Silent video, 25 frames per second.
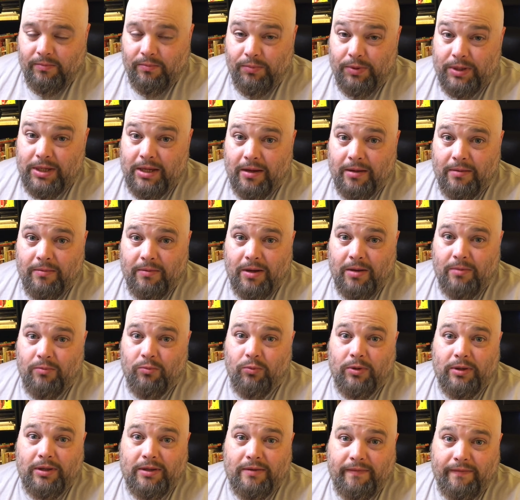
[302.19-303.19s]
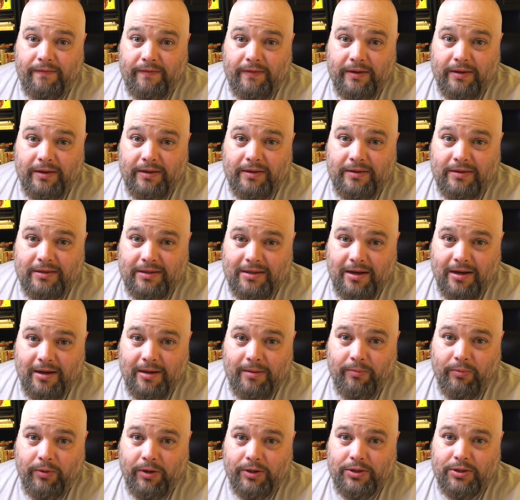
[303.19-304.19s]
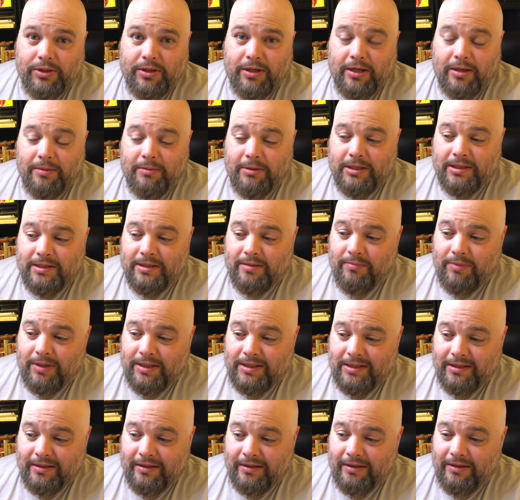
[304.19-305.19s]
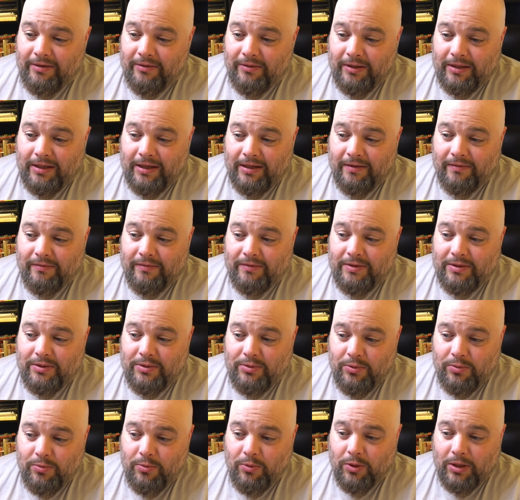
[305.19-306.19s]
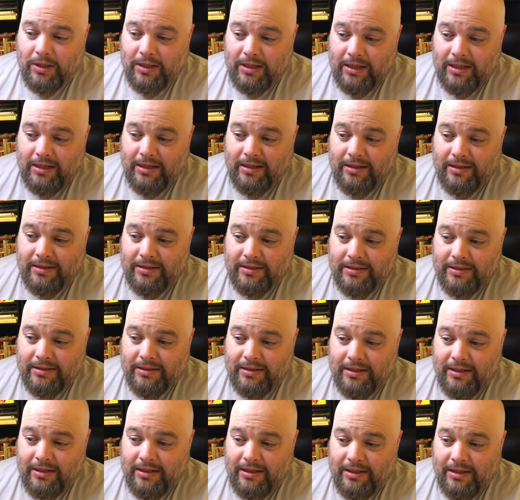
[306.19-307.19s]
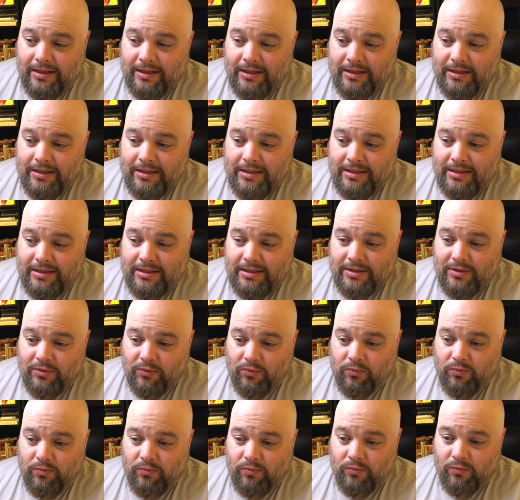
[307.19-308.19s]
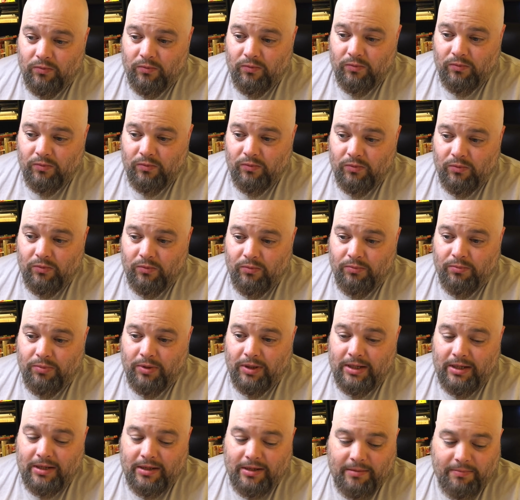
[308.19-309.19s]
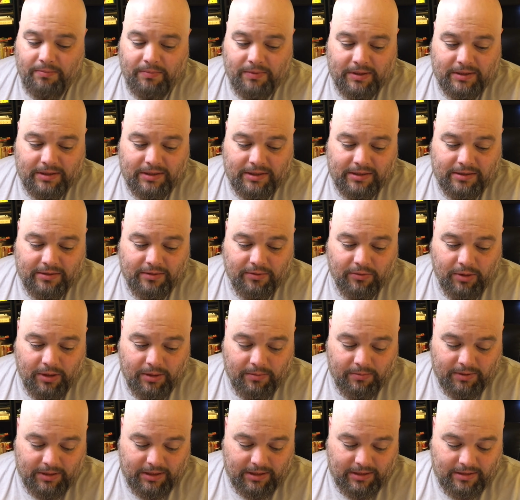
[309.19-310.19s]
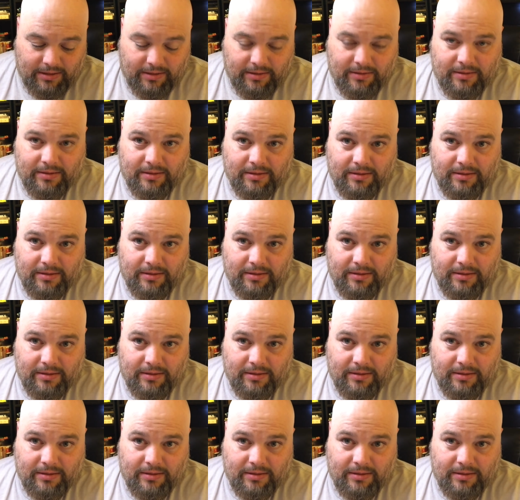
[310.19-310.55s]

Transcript: But, yeah, I'm really feeling the time pressure now because I basically only have 2 more days to button up this script.